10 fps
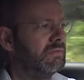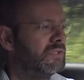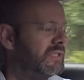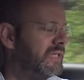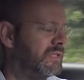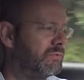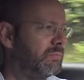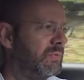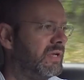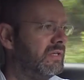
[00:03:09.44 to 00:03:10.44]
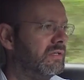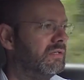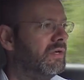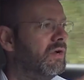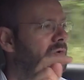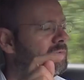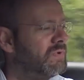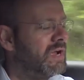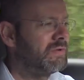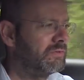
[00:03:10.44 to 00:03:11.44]
600 brake,
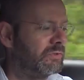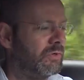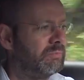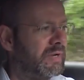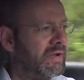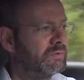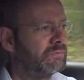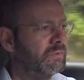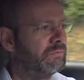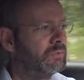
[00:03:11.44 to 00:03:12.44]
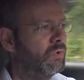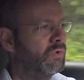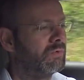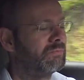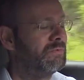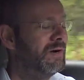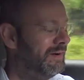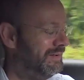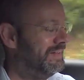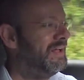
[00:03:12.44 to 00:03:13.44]
500 odd pounds-foot of torque.
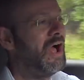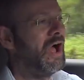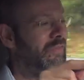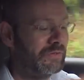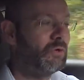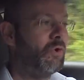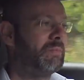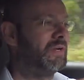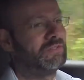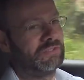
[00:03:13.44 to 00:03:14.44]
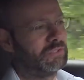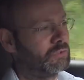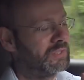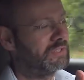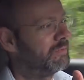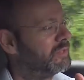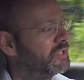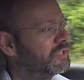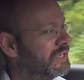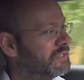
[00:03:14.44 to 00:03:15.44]
And the torque, because it's a twin
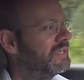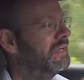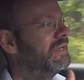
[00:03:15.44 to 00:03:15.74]
turbocharged engine,